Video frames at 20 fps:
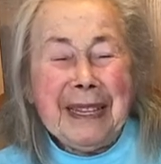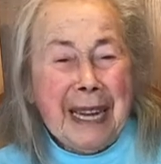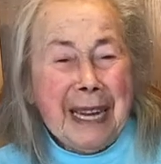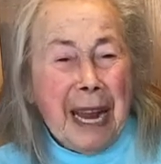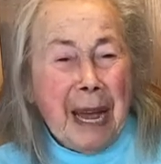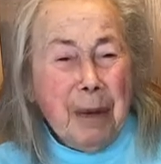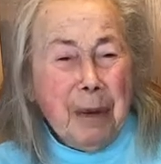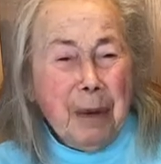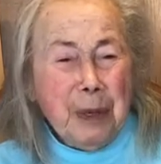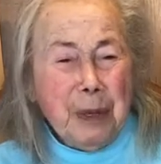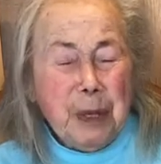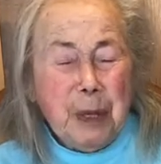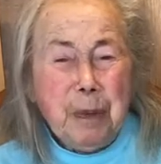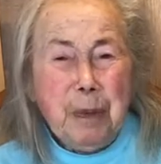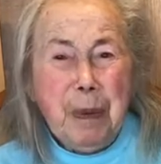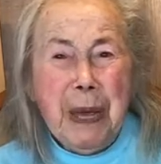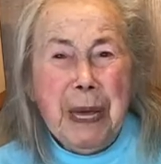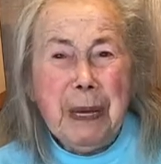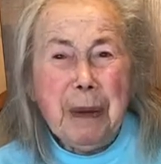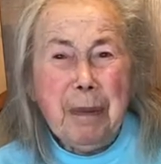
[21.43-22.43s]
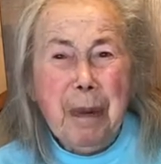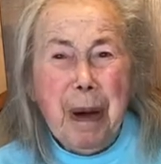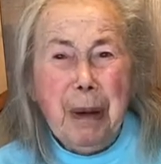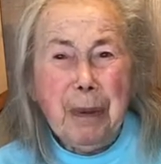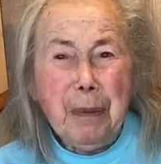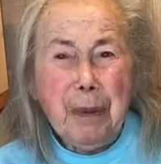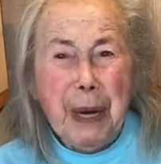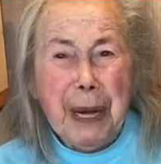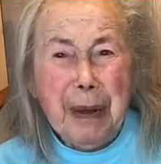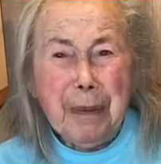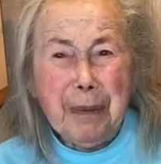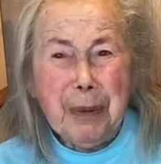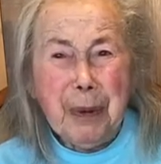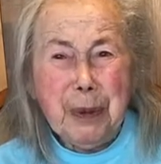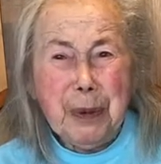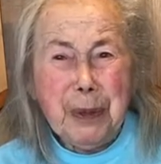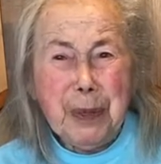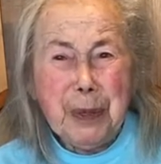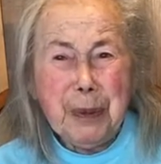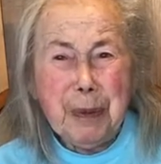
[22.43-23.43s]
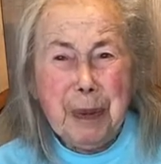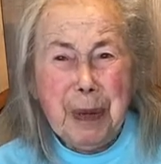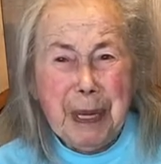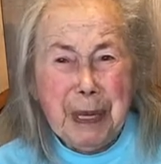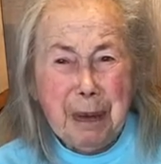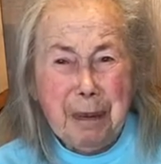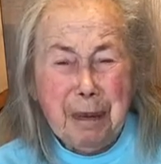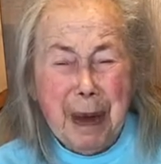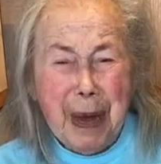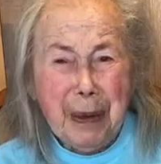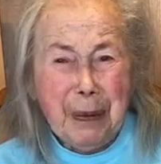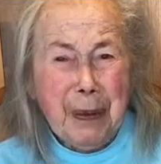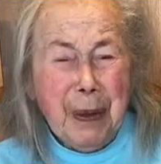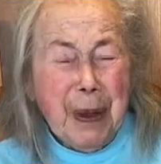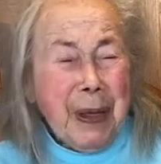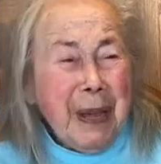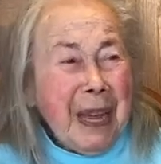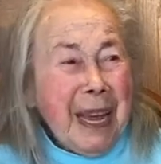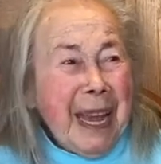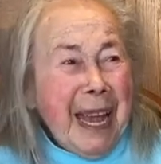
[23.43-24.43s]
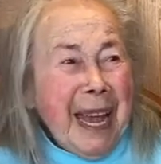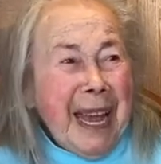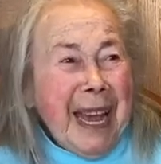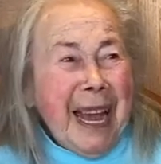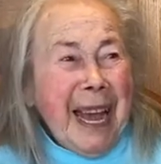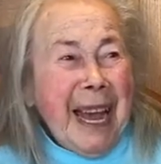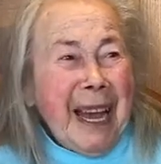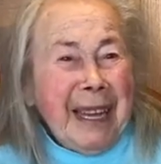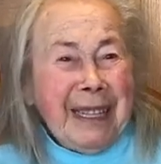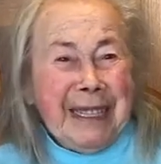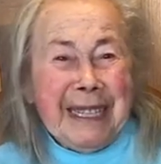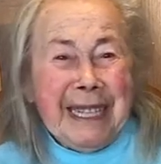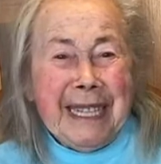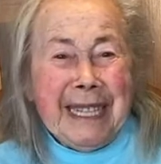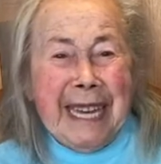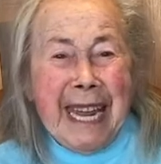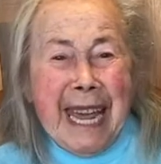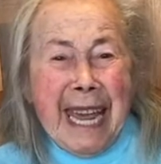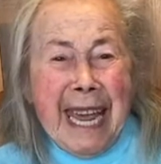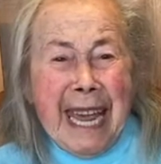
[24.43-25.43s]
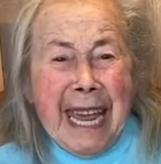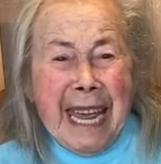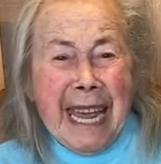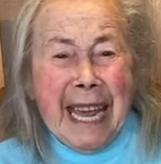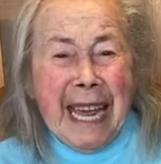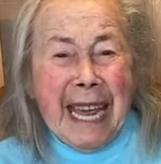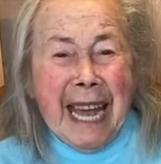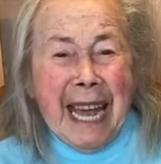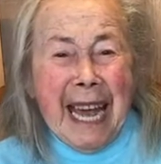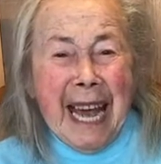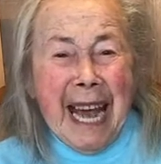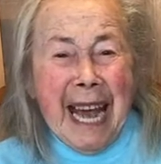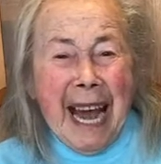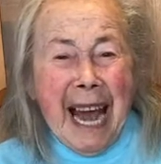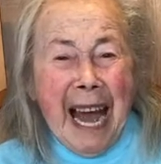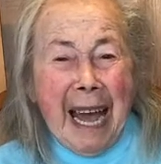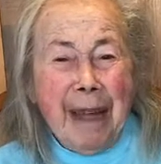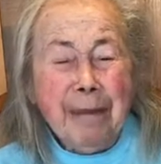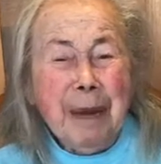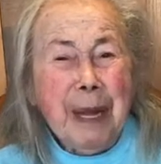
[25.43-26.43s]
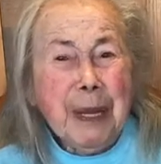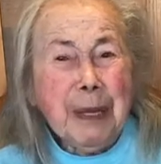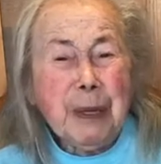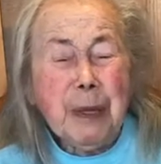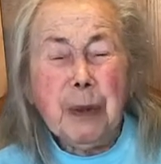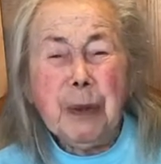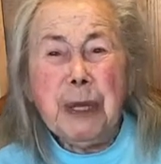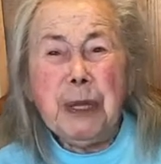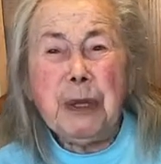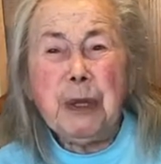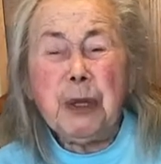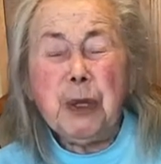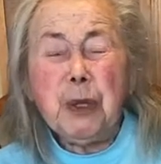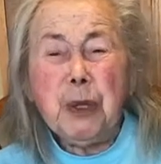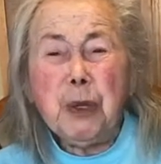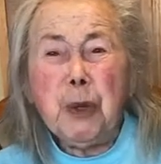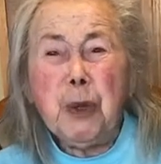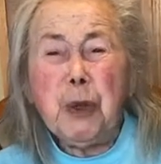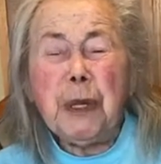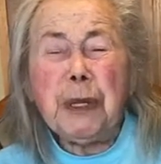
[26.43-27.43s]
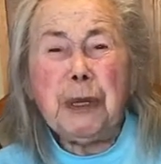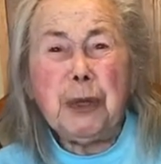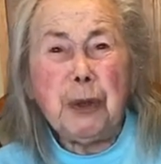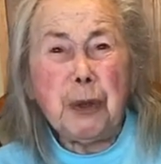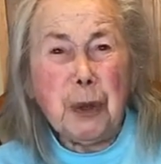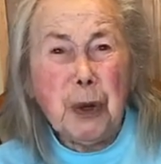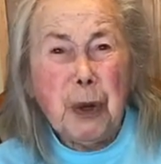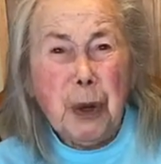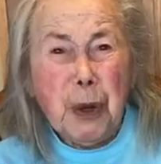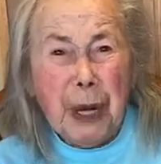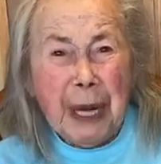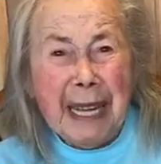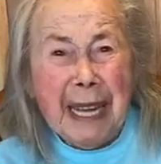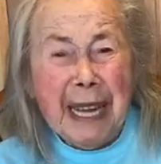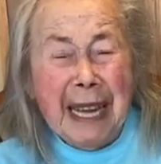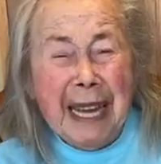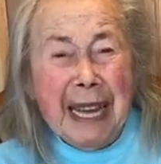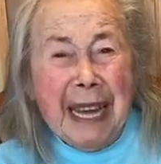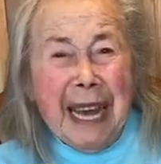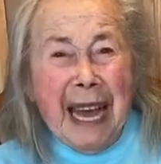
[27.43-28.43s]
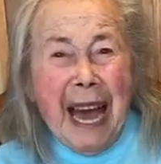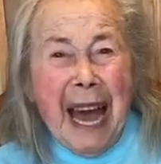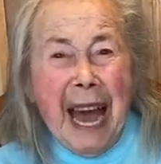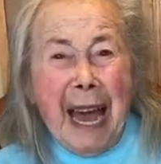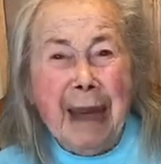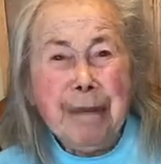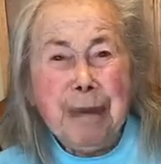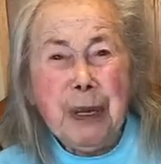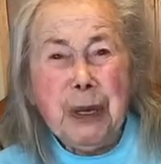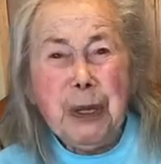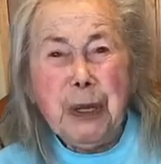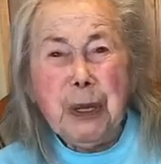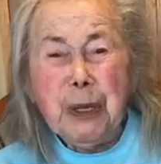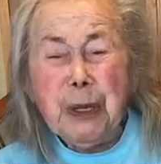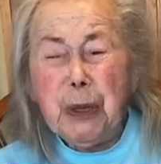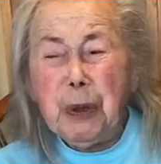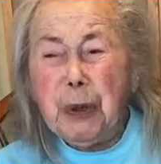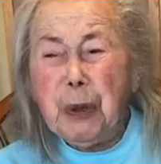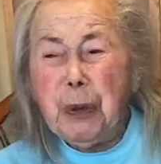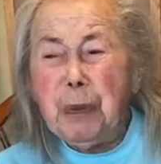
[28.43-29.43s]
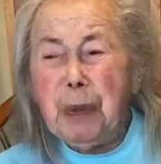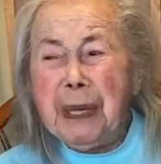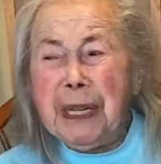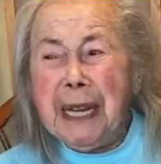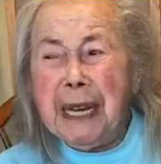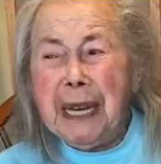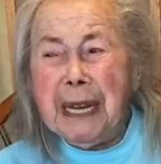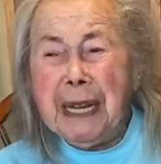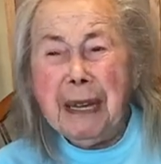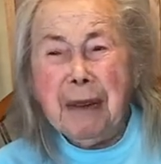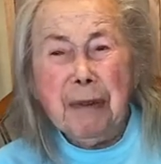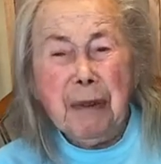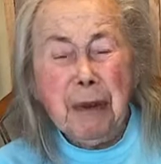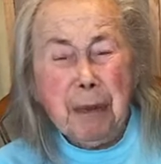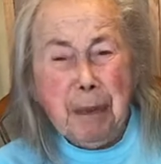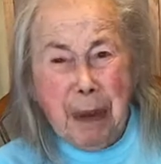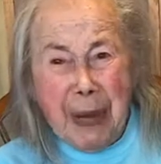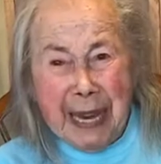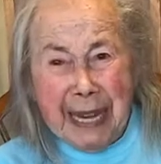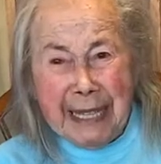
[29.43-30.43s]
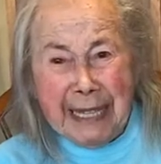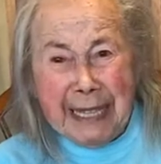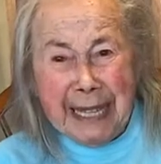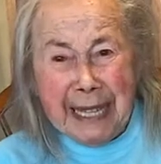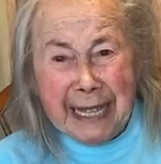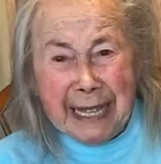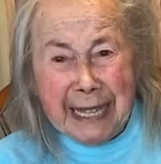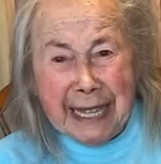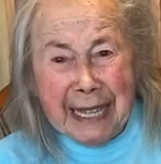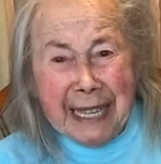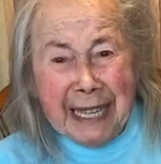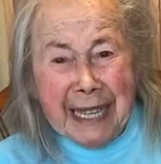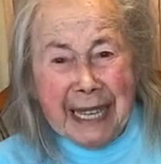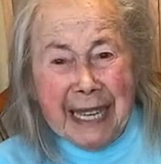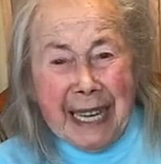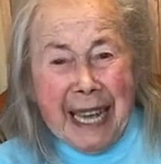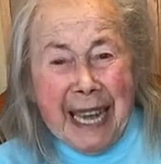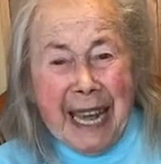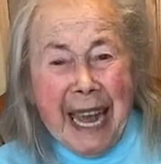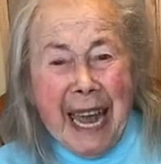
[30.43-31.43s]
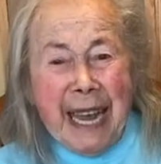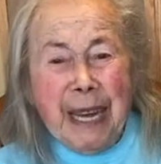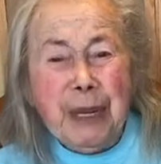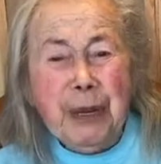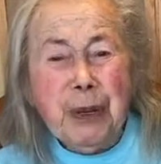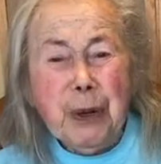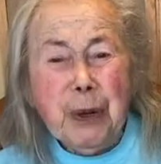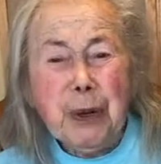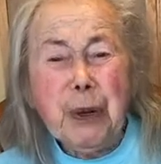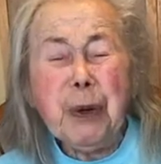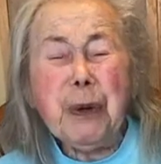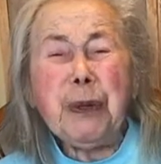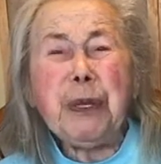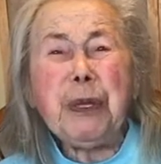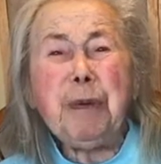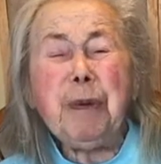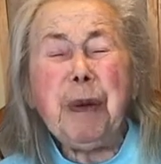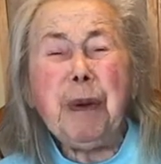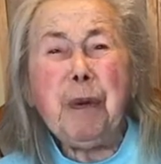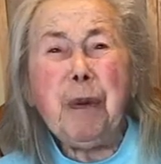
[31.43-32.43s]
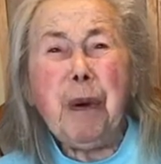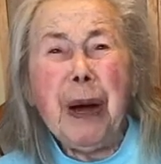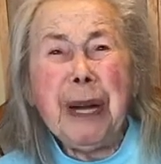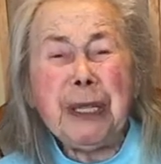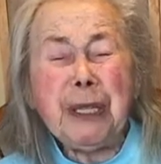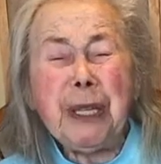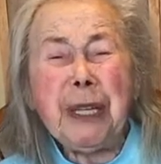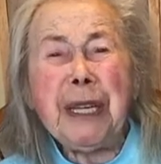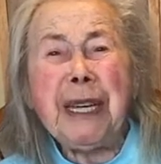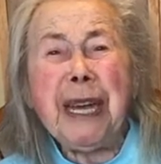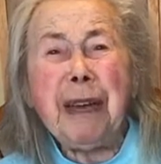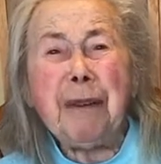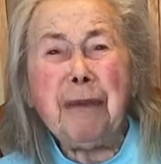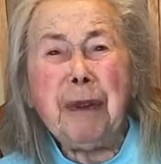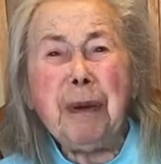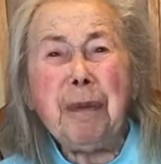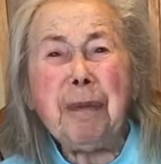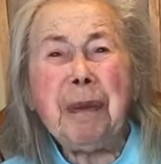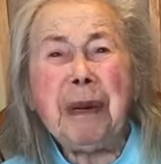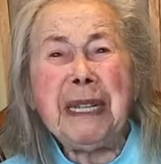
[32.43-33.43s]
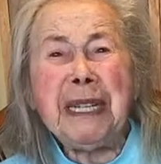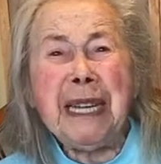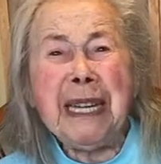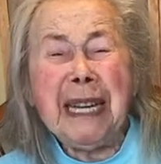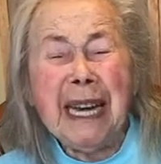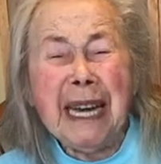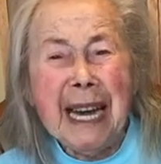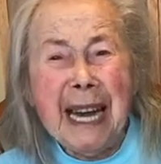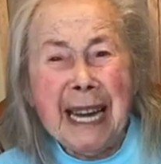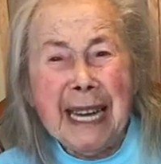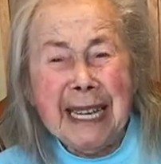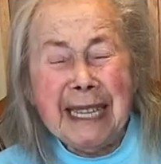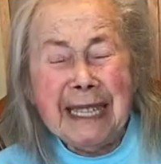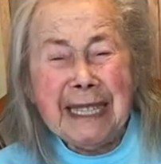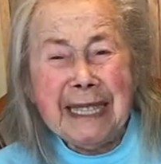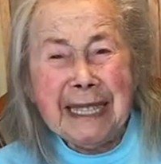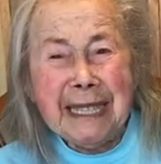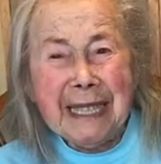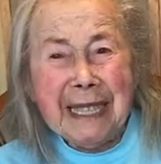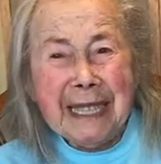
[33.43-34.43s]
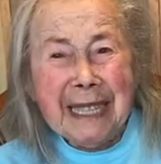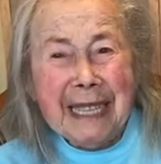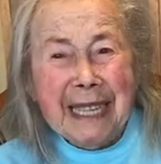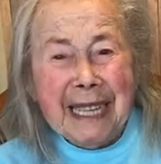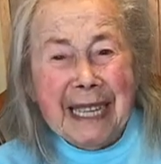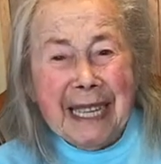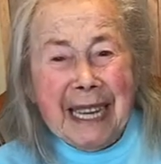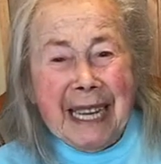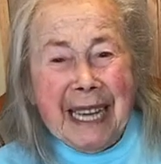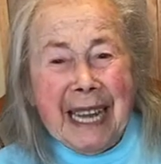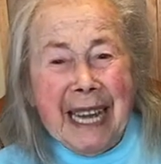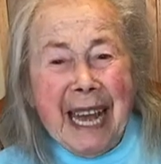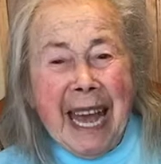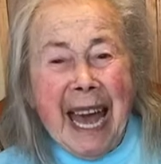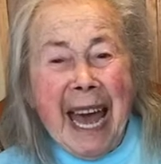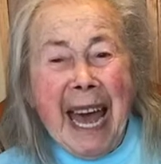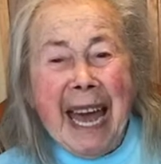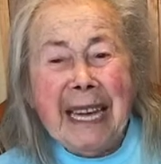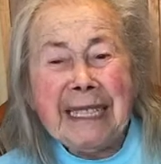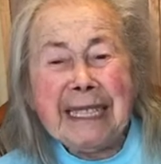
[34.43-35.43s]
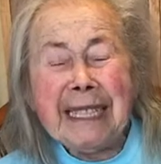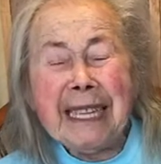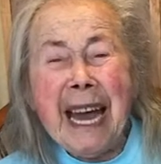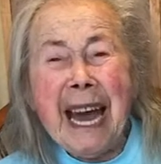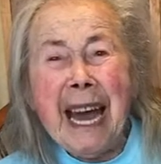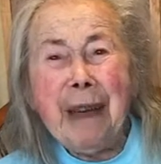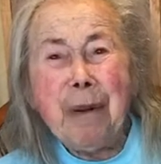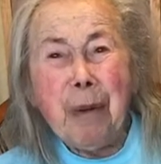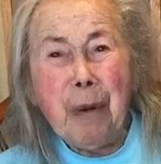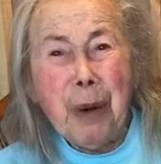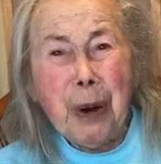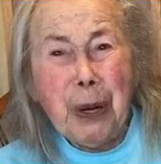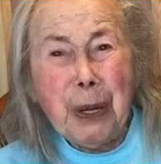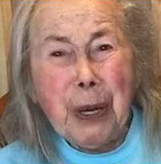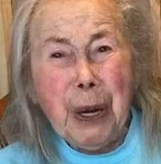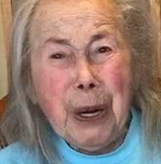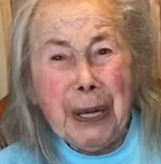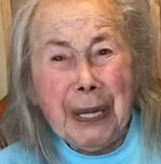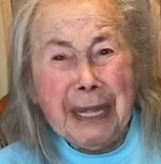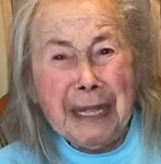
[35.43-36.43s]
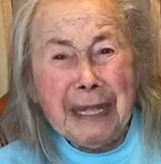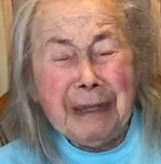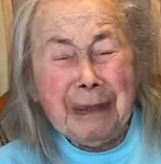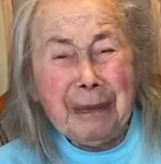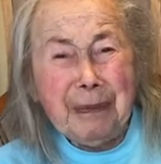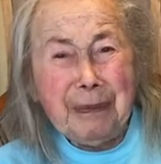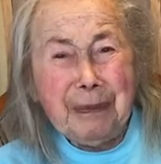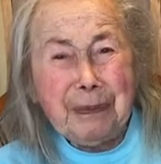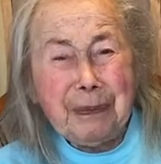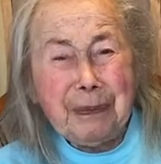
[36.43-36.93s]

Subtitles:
Then I will speak about what I'm going to speak about. Today, I'm not going to show a drawing. I'm going to show the beginning of a painting. And you're going to be watching every Monday night as I work on it.